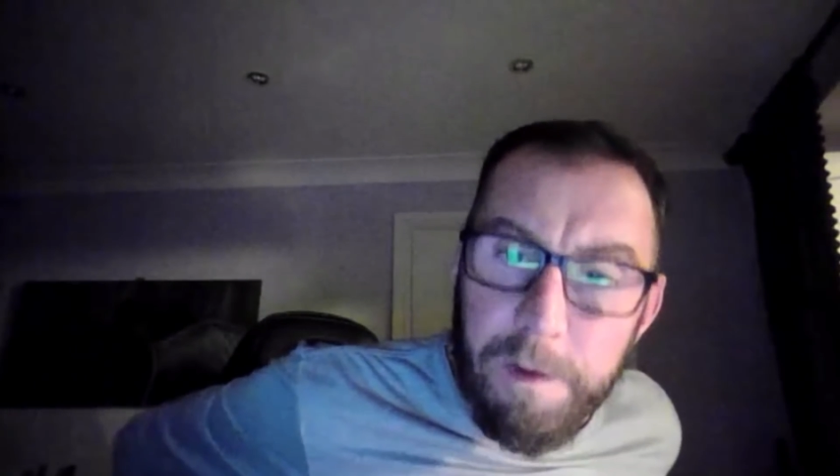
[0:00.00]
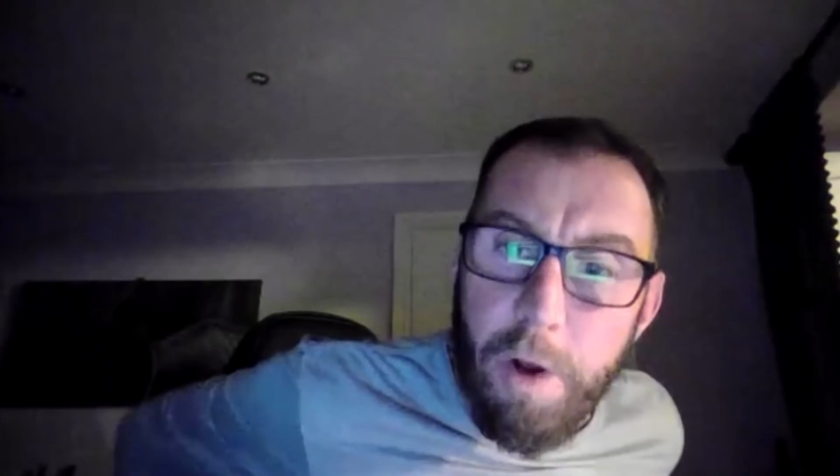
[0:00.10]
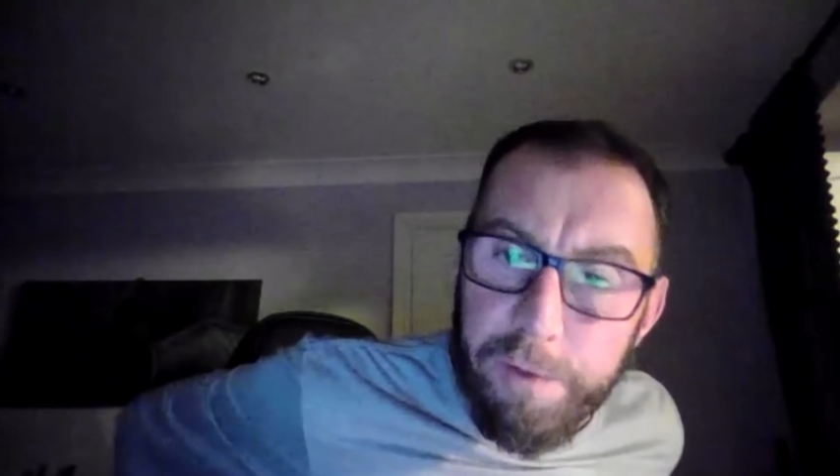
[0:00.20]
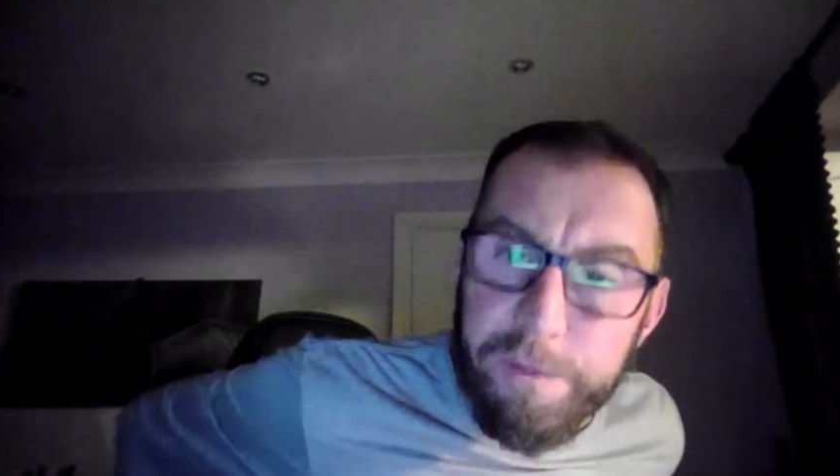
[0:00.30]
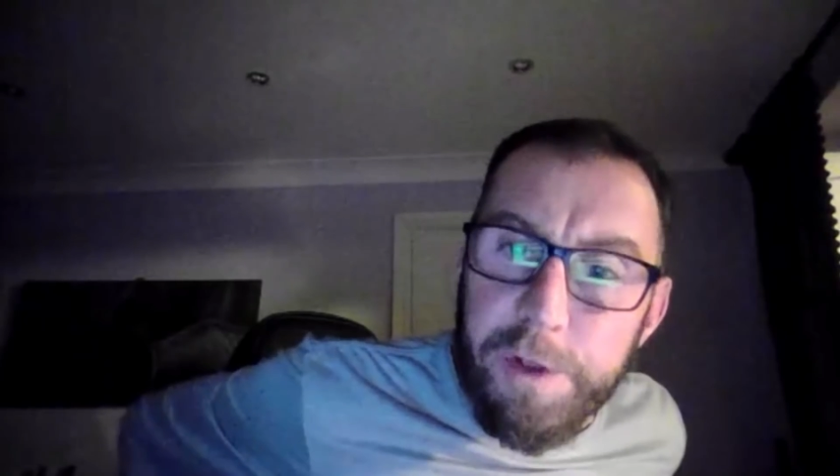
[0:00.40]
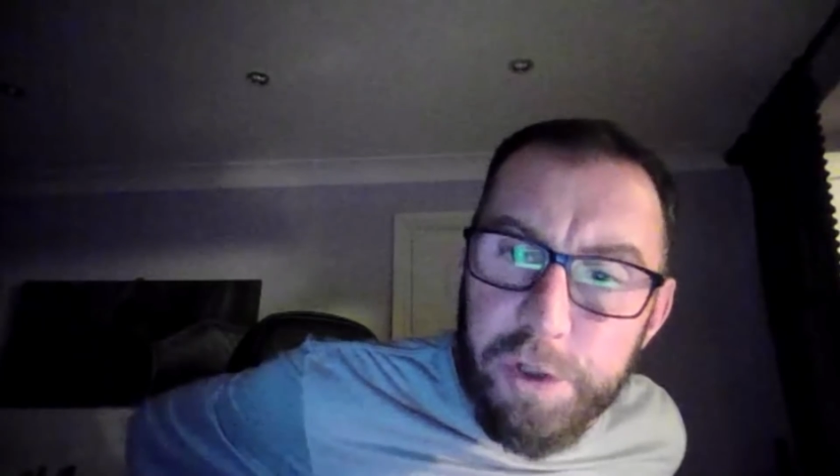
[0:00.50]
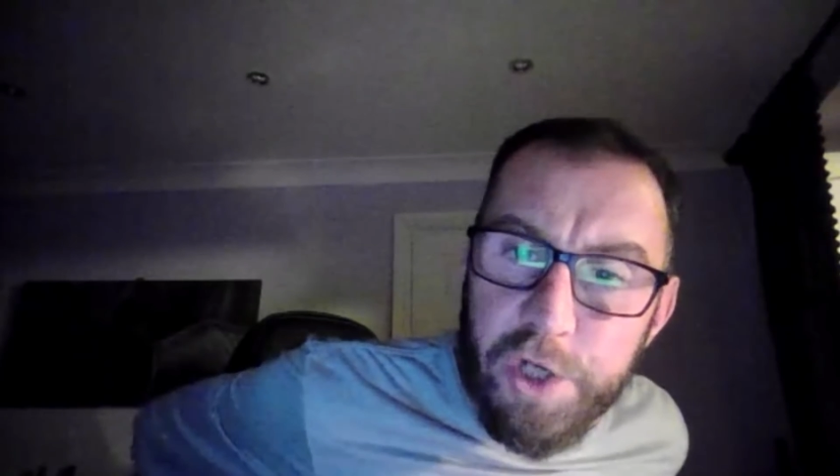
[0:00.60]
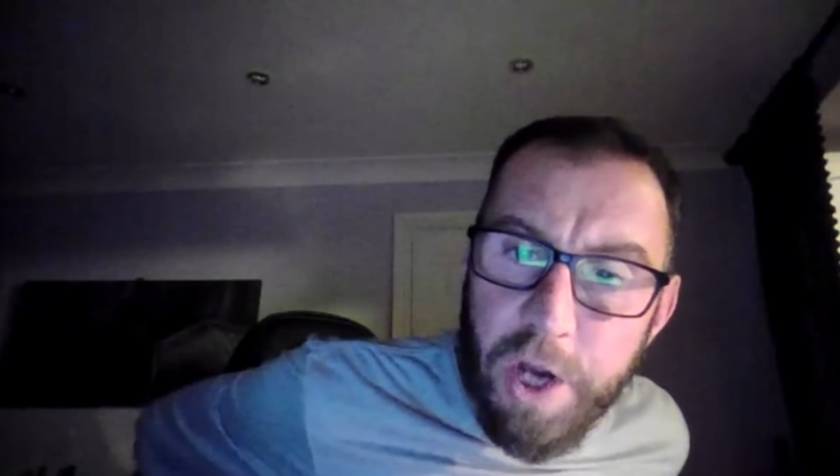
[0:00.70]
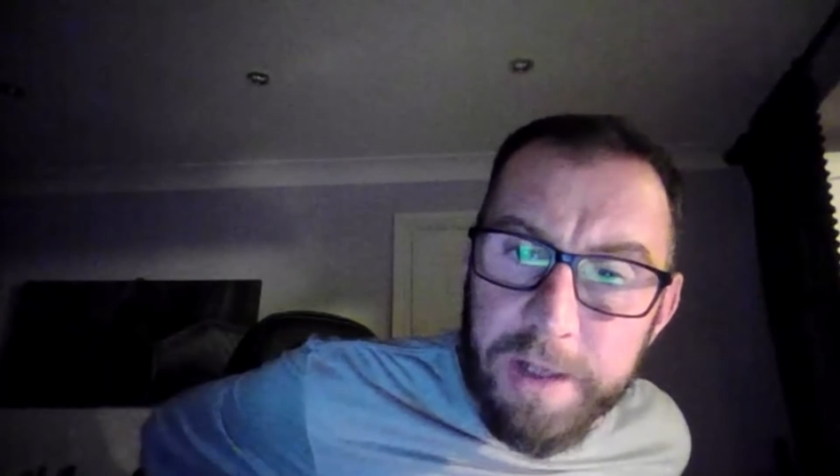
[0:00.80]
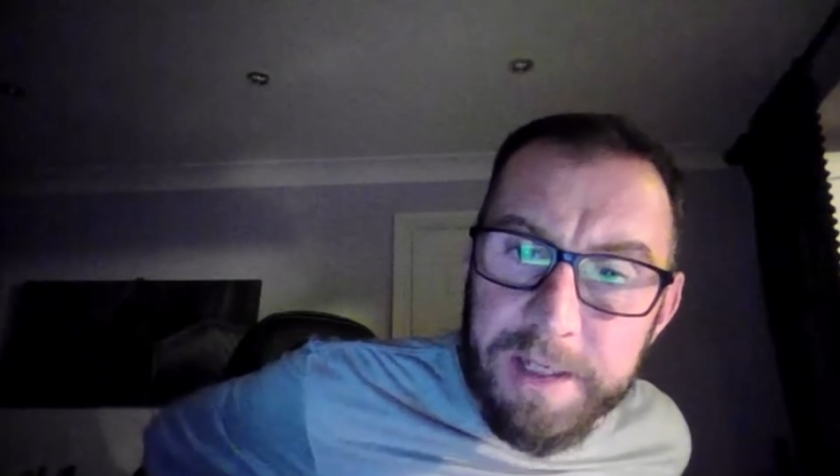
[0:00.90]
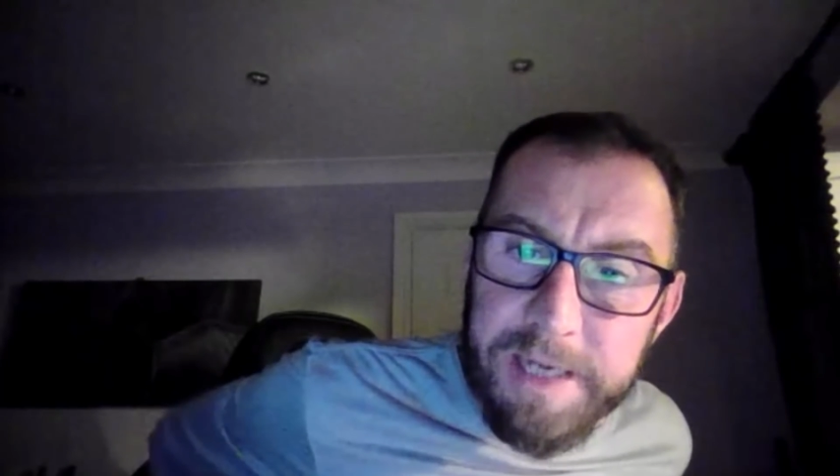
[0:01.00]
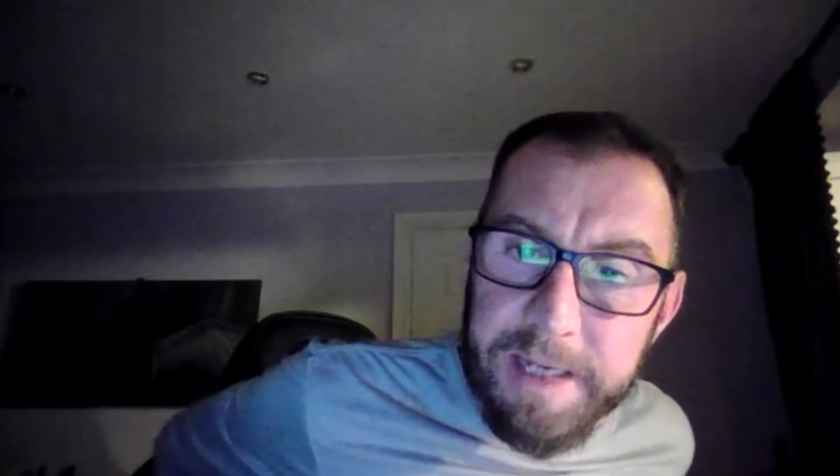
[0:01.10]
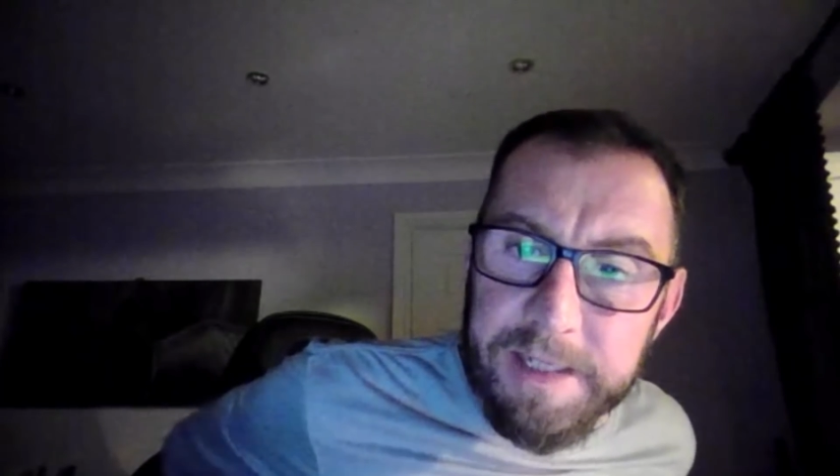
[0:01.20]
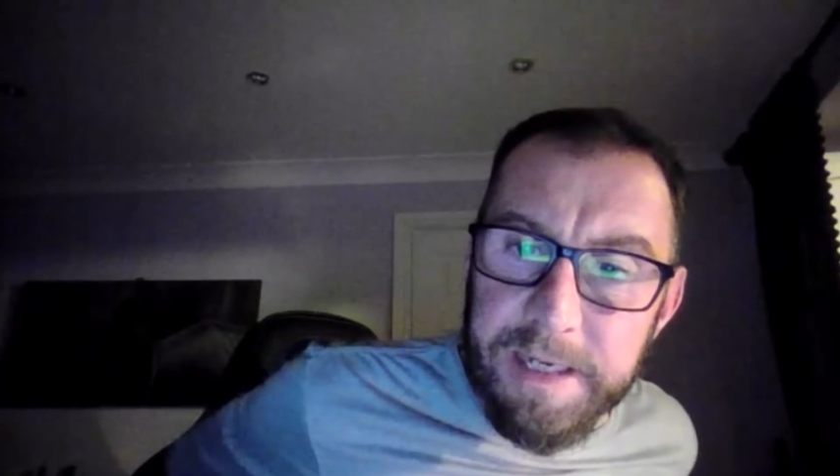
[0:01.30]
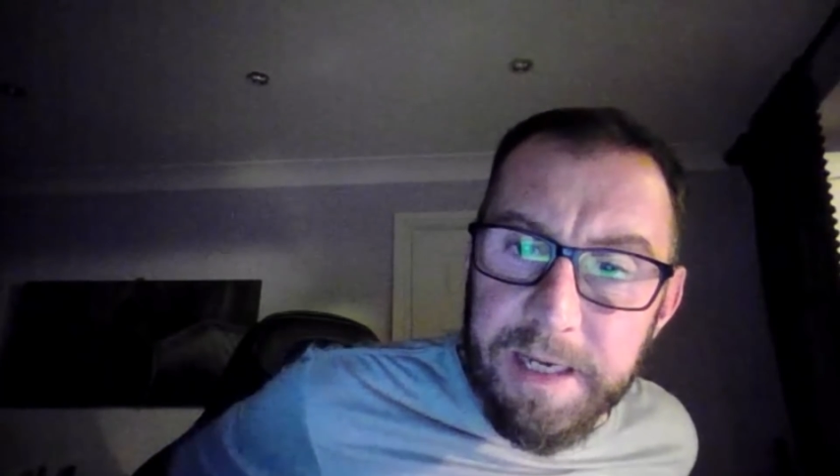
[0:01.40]
lot of good
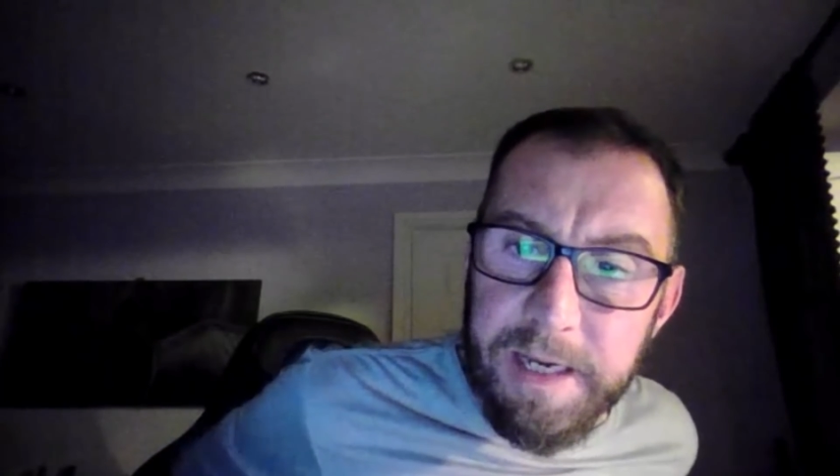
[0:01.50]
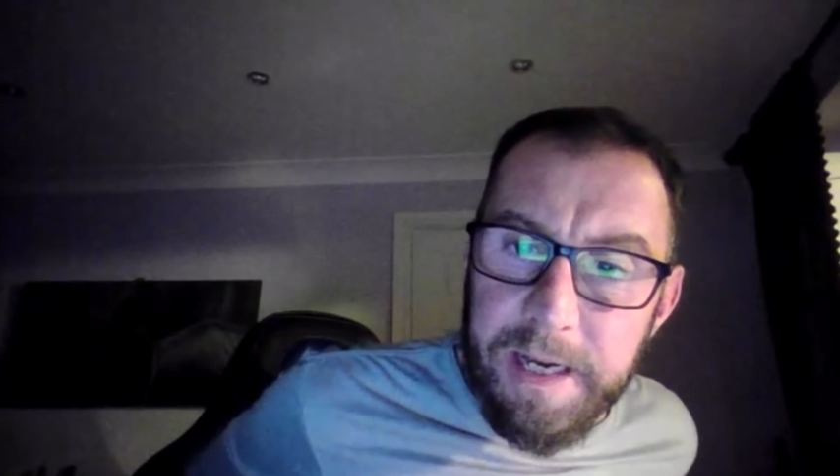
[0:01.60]
chances.